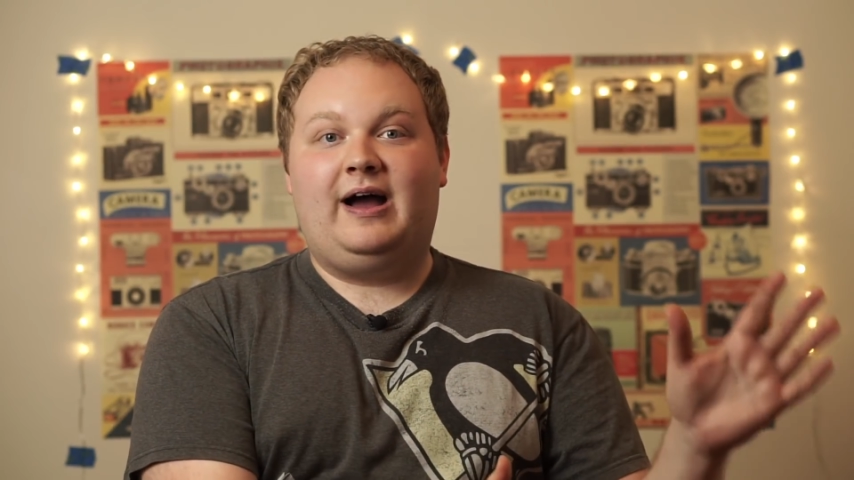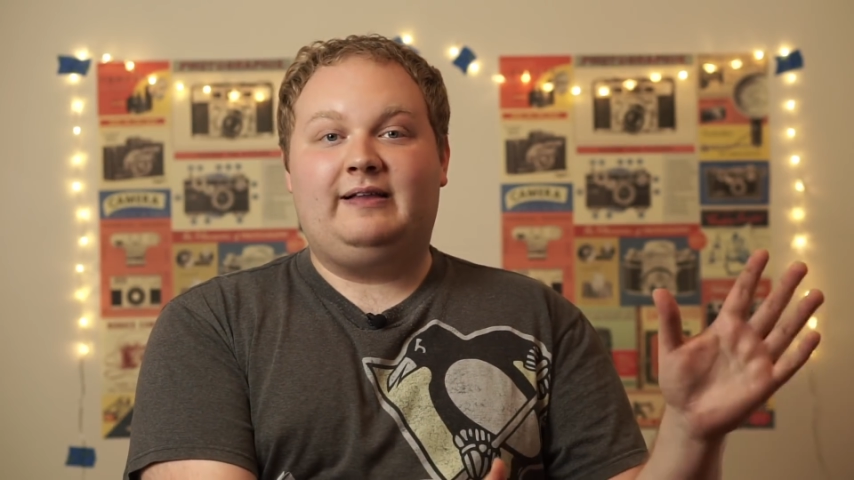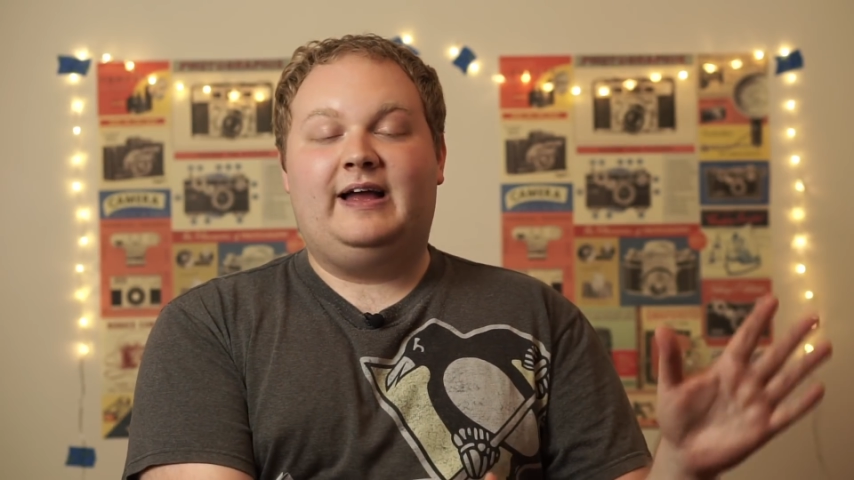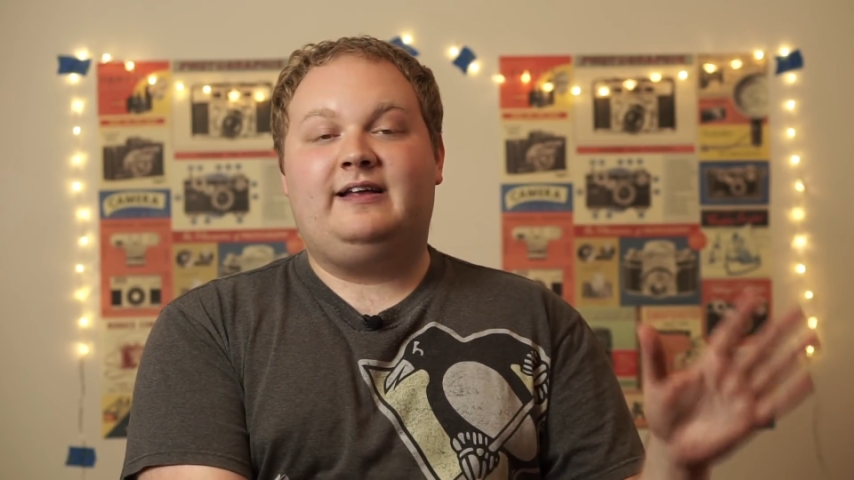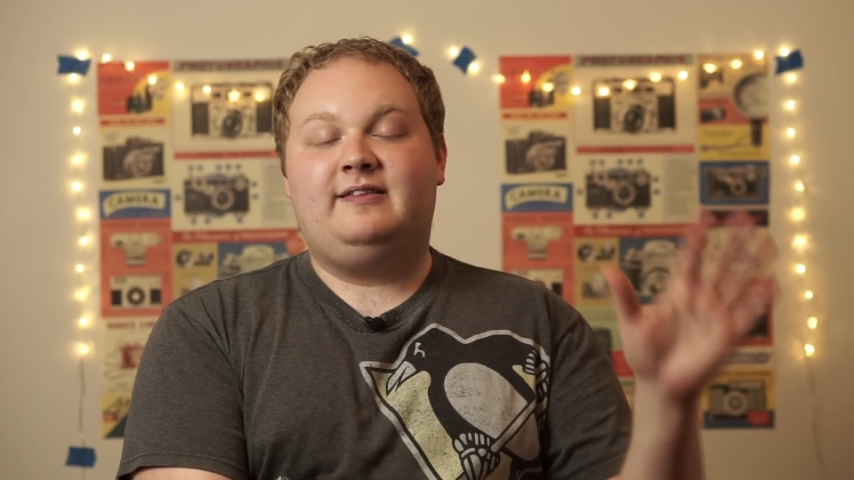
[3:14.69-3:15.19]
I
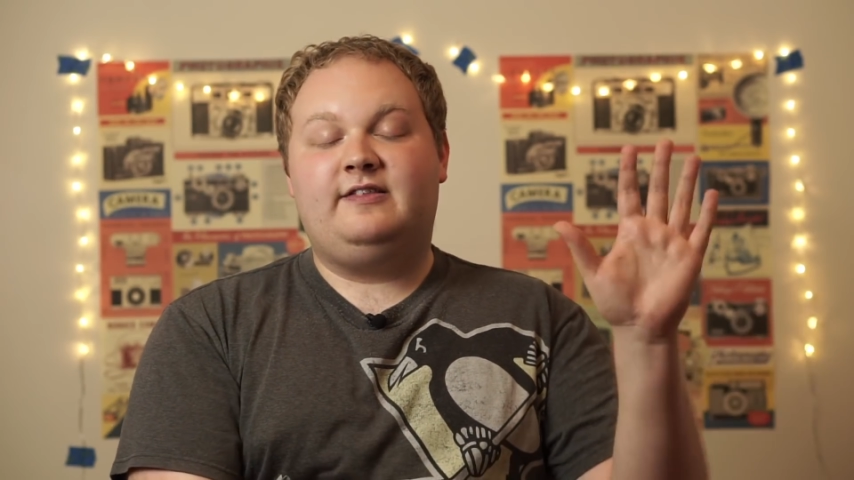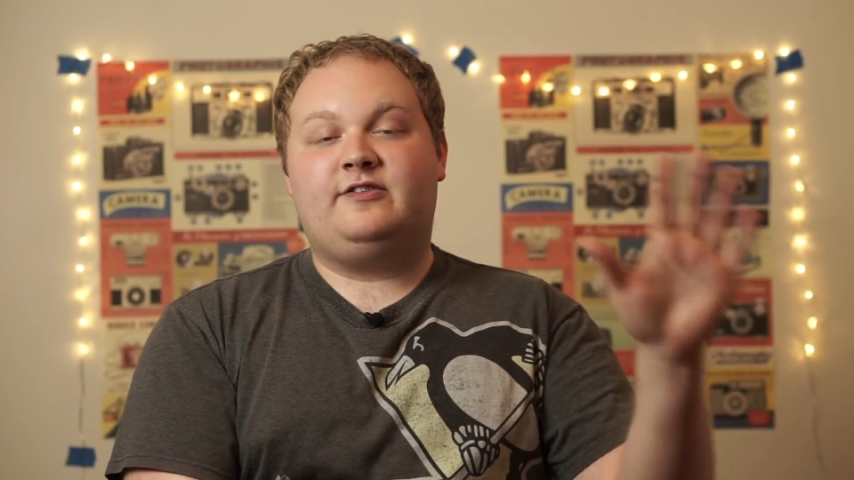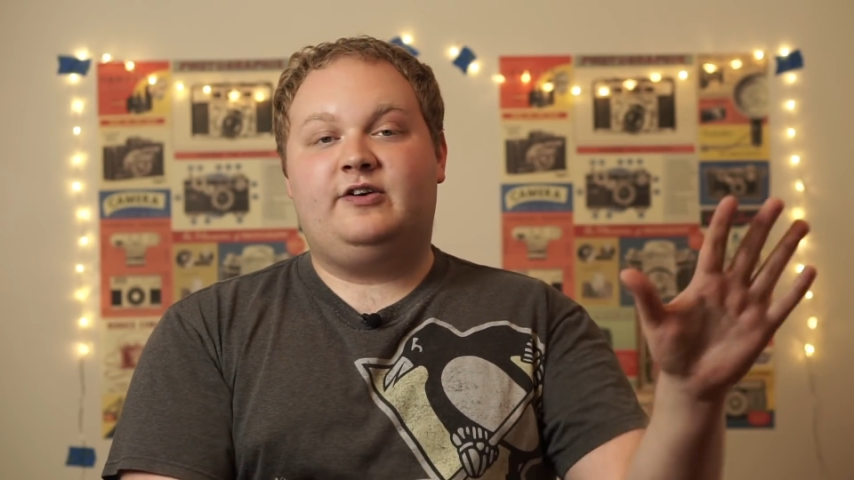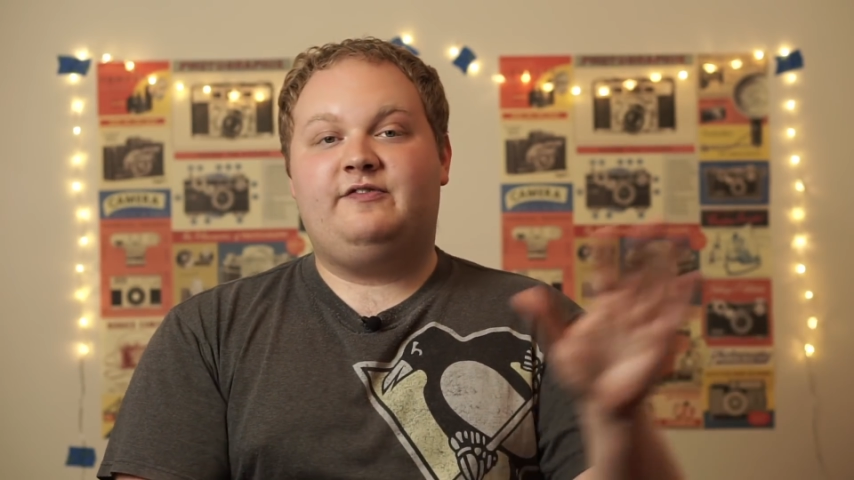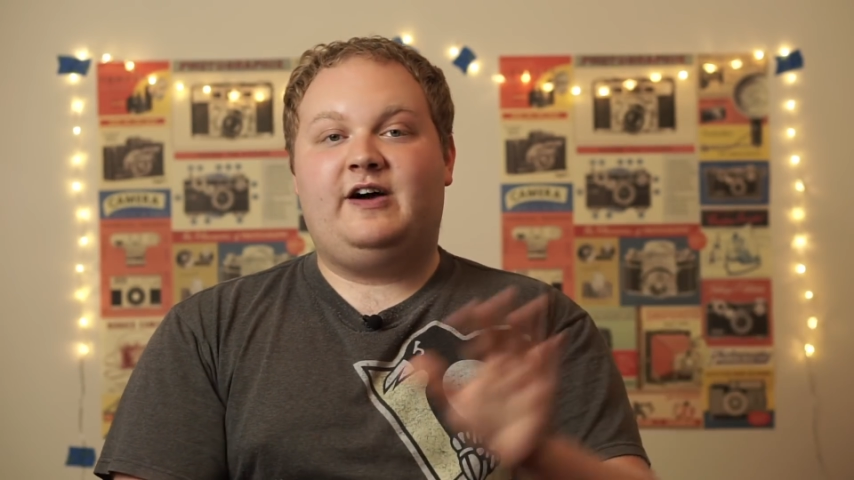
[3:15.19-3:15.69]
like the
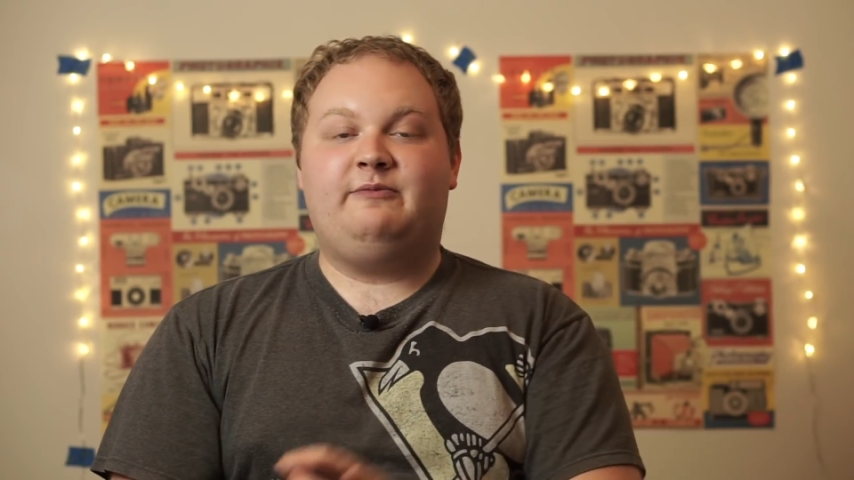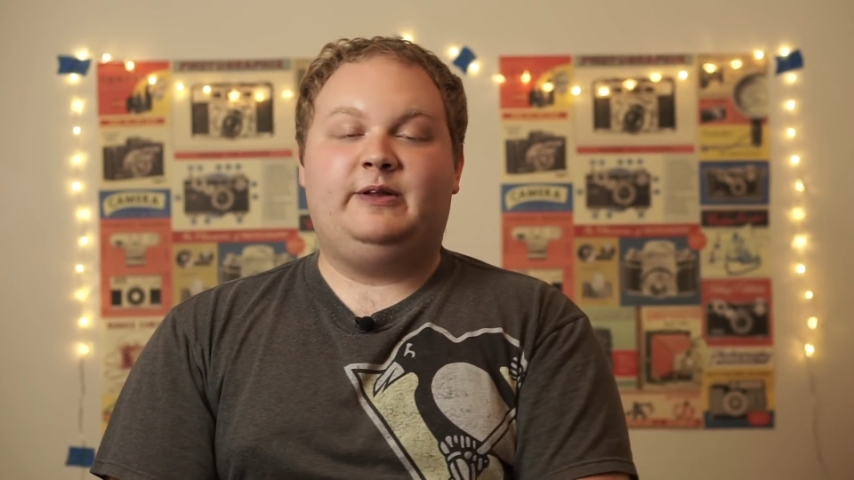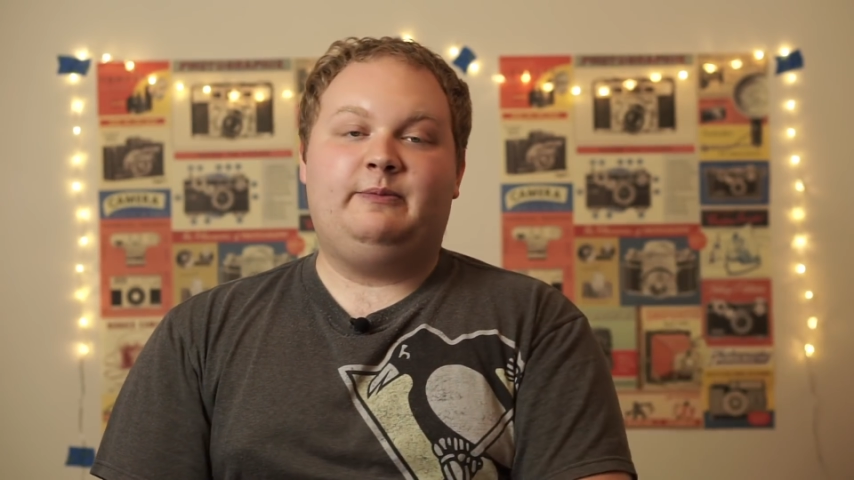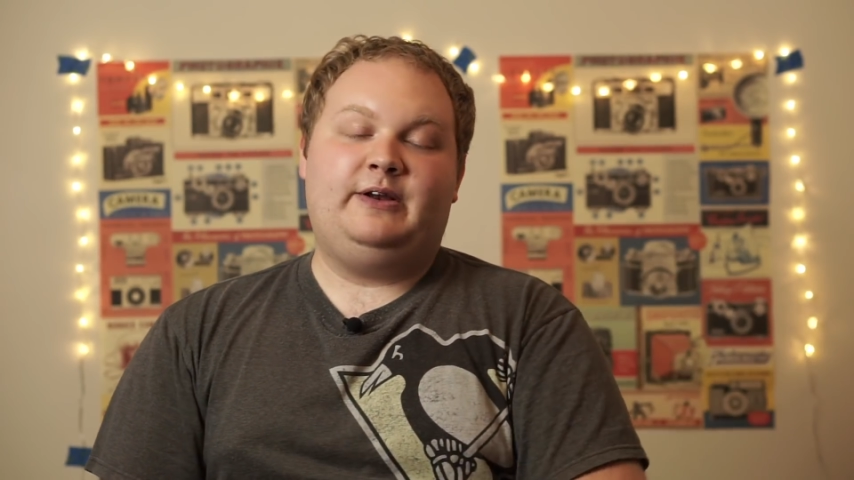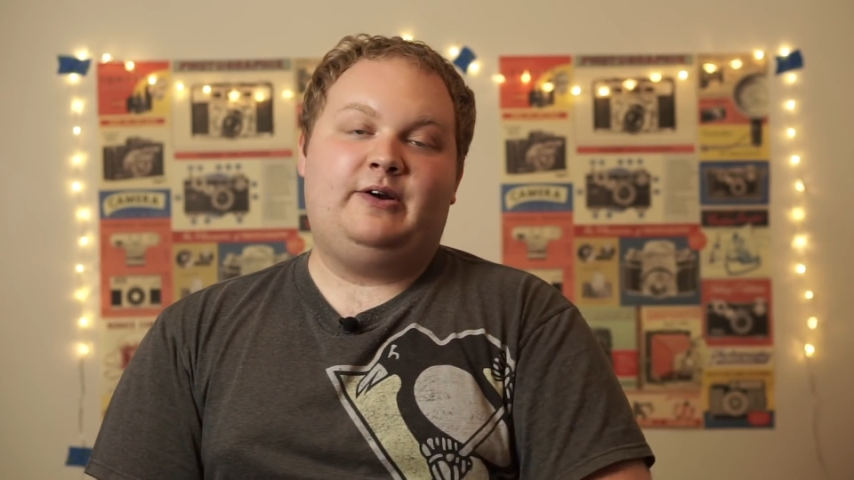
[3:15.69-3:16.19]

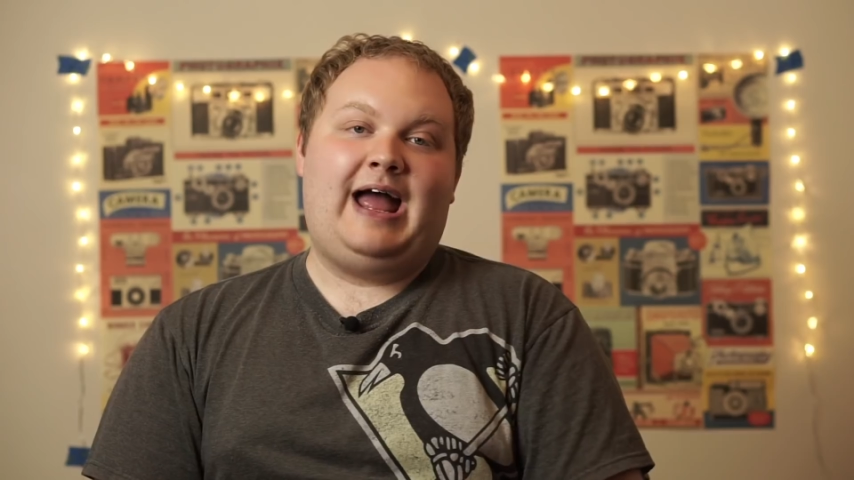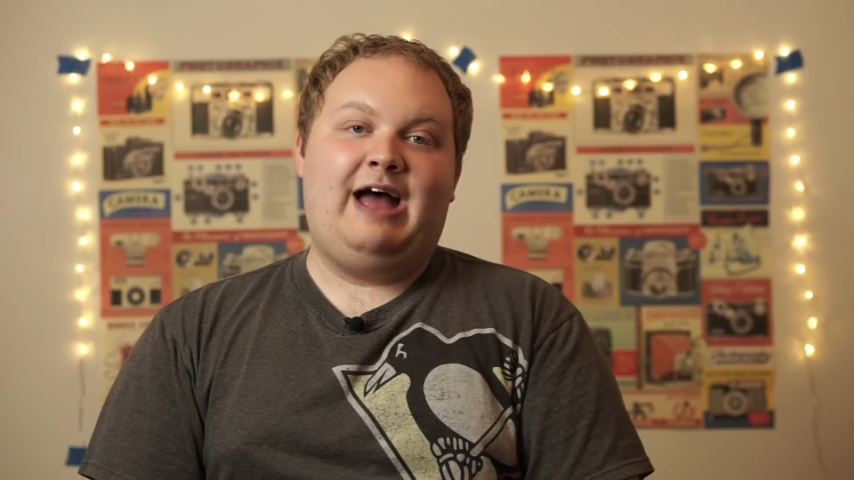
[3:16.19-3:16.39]
35mm